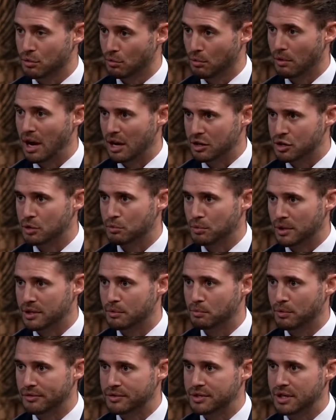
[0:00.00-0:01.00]
So
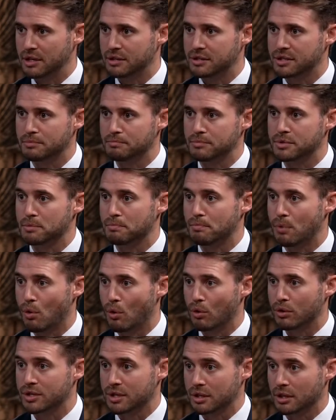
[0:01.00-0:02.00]
actually we've seen some
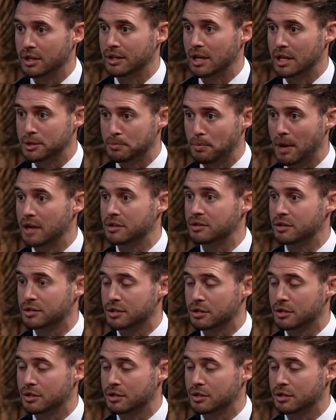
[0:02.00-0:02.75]
support still in that space.